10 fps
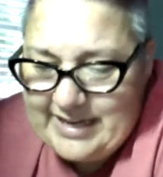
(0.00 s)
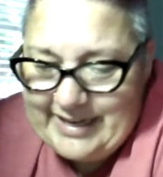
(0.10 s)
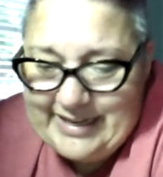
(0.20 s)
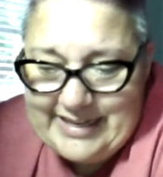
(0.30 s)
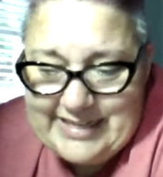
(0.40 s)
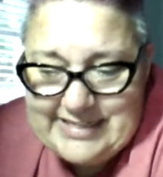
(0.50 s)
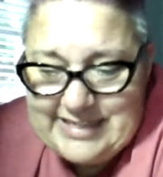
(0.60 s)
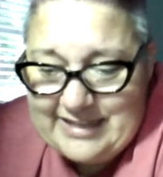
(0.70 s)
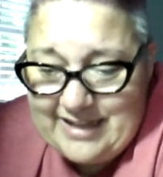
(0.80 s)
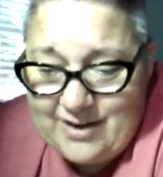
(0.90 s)
It
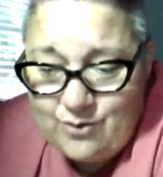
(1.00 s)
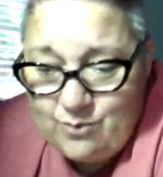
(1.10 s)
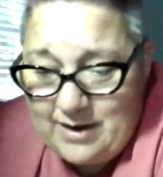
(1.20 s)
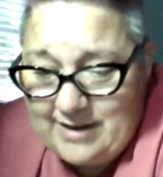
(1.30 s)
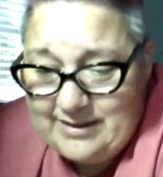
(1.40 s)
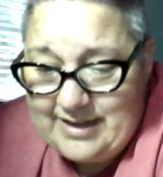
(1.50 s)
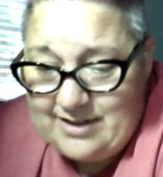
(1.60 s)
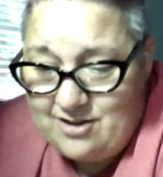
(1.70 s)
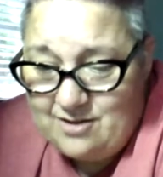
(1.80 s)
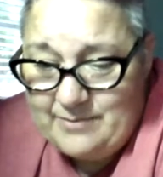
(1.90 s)
isn't like Ryan
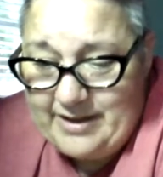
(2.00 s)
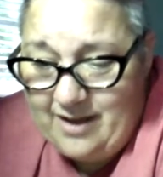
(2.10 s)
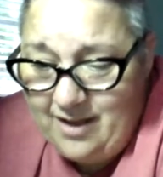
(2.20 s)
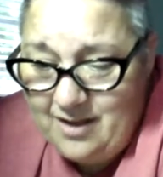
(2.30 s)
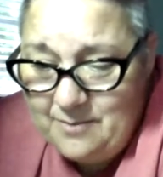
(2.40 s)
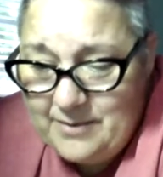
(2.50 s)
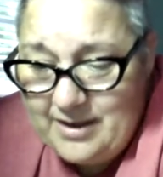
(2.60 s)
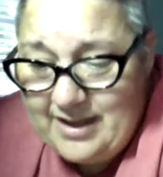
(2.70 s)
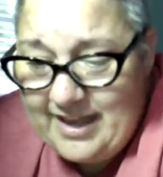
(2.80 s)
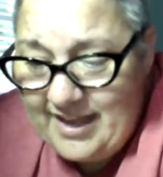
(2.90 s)
can knock me up.
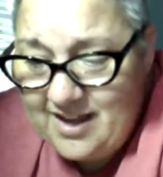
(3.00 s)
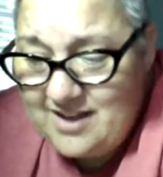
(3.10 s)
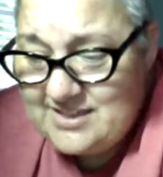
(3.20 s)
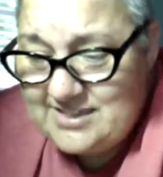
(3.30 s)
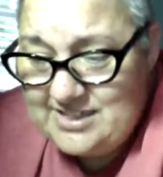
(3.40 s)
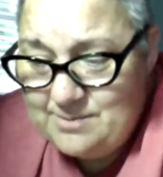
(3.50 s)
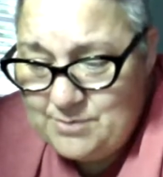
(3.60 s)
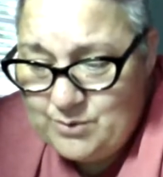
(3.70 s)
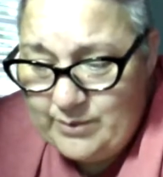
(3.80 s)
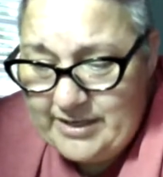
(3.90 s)
He got
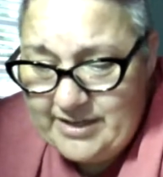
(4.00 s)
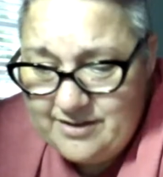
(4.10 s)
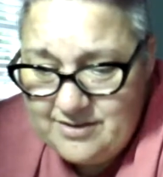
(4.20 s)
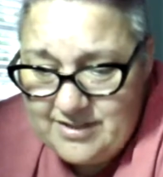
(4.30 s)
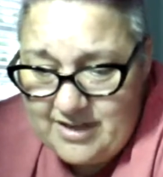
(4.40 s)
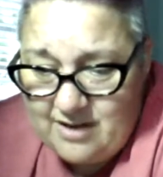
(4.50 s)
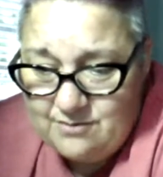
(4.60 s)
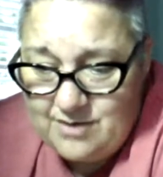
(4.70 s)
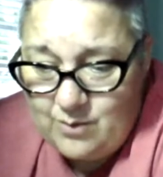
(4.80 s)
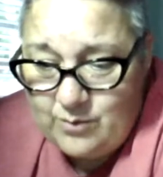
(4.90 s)
snipped 20 years
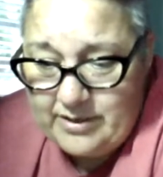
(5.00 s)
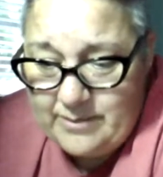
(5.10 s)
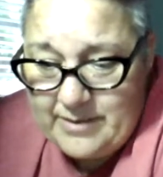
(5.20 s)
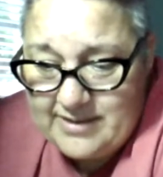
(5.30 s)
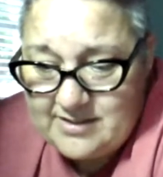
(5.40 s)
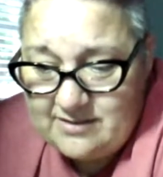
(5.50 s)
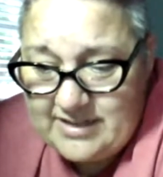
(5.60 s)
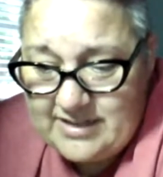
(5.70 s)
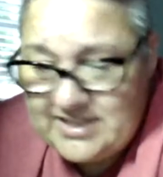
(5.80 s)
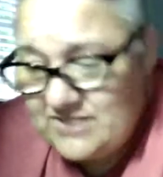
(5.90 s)
ago, not wanting to pass on
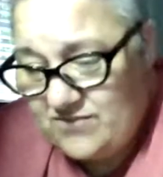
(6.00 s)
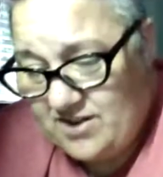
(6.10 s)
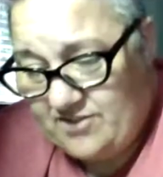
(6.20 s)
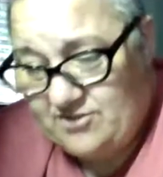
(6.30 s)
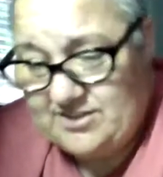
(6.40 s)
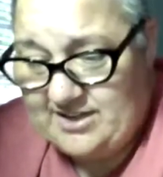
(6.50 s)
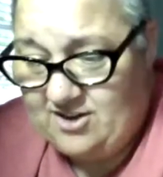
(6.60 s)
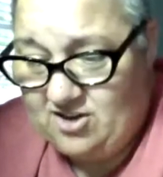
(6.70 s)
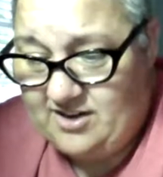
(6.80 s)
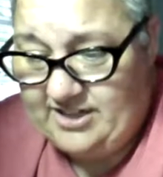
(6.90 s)
his father's
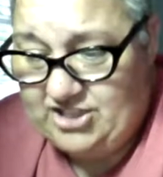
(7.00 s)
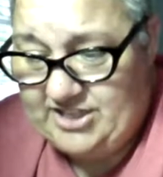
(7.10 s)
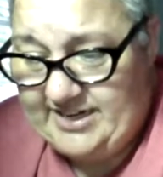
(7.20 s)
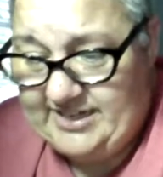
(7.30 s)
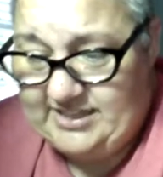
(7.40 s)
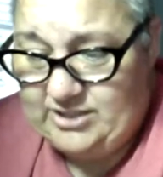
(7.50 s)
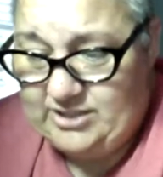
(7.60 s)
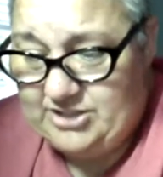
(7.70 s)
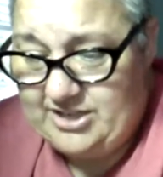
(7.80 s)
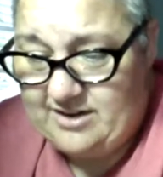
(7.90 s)
psychotic genetics to a
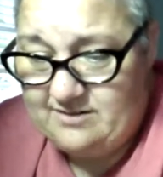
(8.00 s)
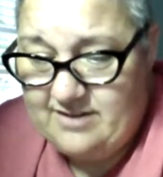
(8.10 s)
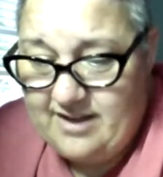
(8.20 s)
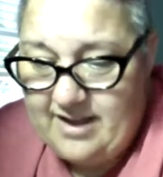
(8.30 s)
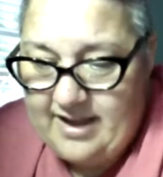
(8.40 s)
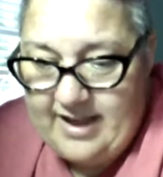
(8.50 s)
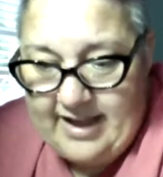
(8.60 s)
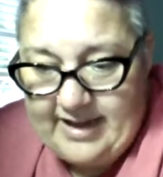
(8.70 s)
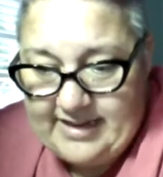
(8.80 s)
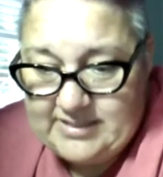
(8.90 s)
child.
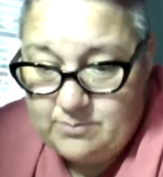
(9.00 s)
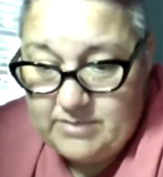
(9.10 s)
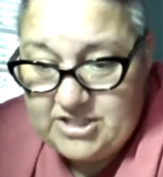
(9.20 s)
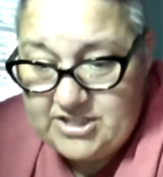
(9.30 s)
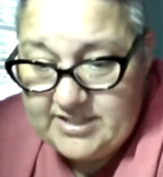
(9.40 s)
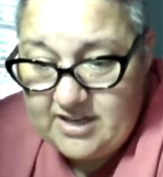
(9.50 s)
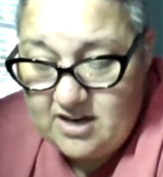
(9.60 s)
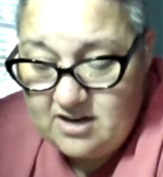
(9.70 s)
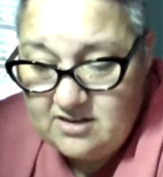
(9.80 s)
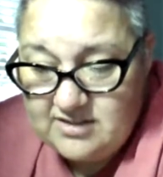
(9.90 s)
And as much as it
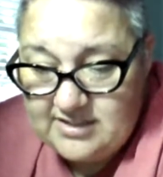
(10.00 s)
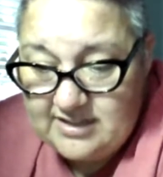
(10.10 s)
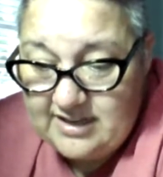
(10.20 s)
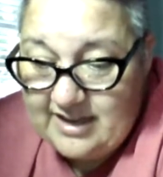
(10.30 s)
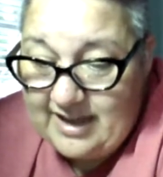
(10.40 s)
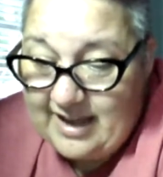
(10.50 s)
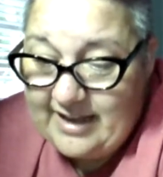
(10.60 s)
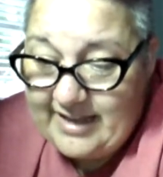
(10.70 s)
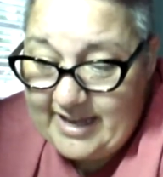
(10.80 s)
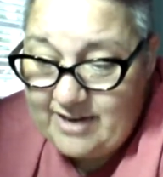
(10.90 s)
hurts, I
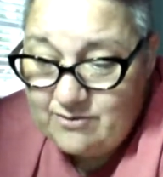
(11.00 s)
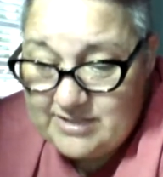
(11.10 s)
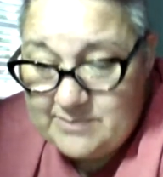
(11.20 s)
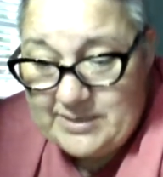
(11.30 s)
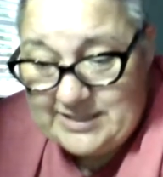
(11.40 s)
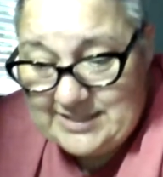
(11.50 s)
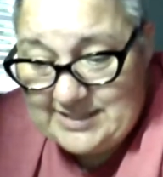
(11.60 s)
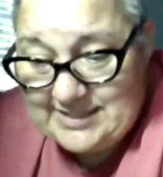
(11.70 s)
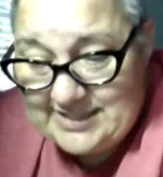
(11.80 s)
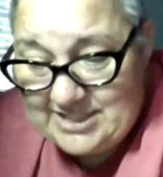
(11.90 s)
can respect his
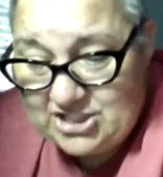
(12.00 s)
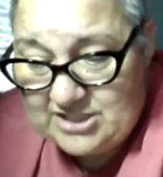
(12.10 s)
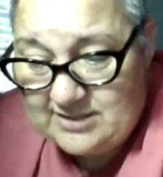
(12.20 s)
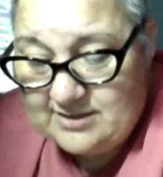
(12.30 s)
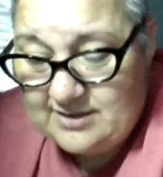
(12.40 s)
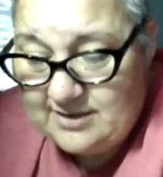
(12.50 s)
decision.